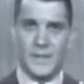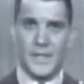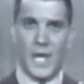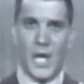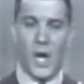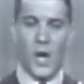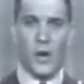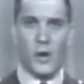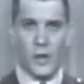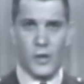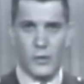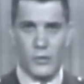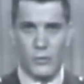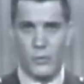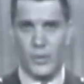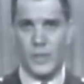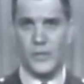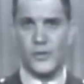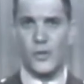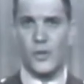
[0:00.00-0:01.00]
Now, earlier
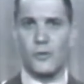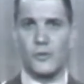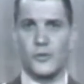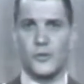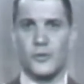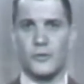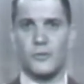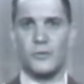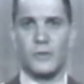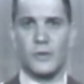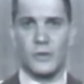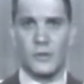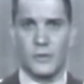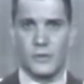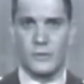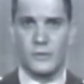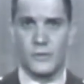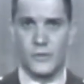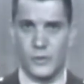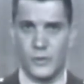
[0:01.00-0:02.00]
we showed you,
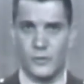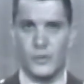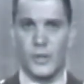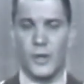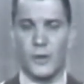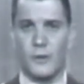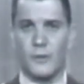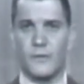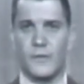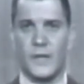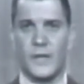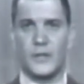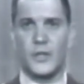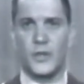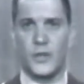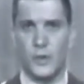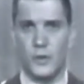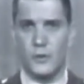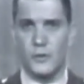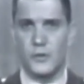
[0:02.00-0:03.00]
or you learned, that
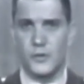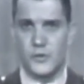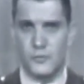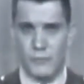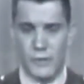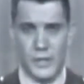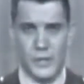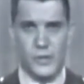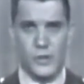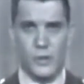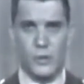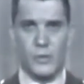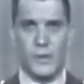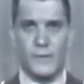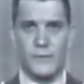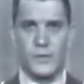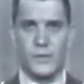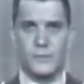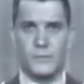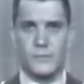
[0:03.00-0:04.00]
the turns ratio
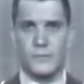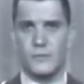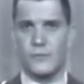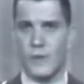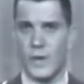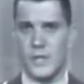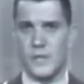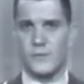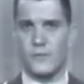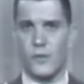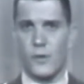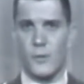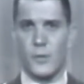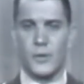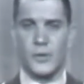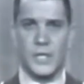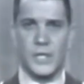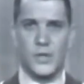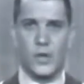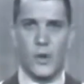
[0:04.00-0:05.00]
of a
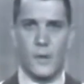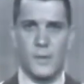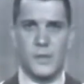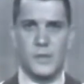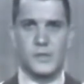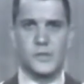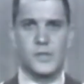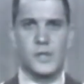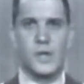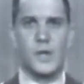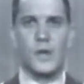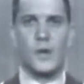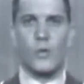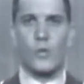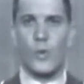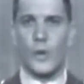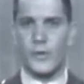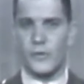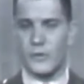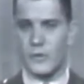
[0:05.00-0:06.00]
transformer determines
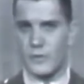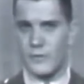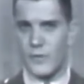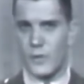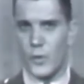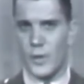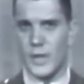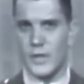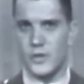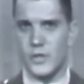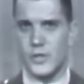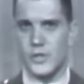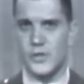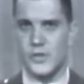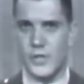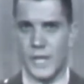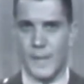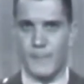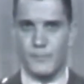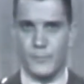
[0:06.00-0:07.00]
whether the voltage is
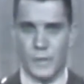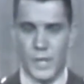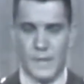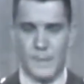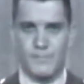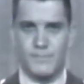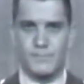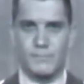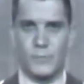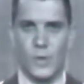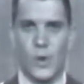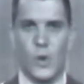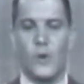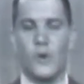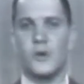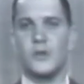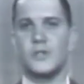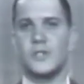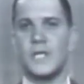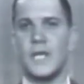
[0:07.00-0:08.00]
stepped up
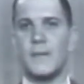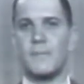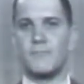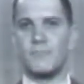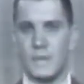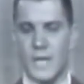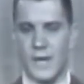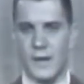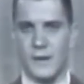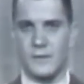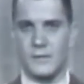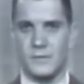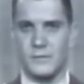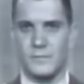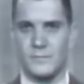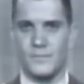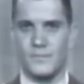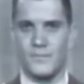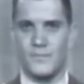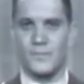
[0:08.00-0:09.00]
or stepped
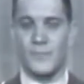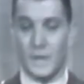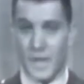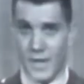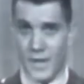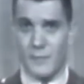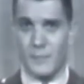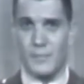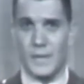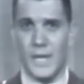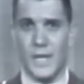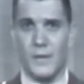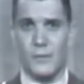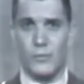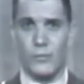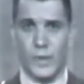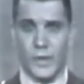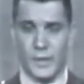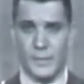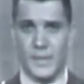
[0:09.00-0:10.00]
down, and by
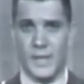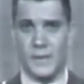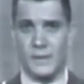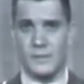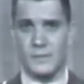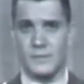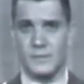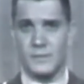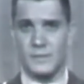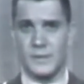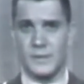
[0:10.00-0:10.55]
what amount.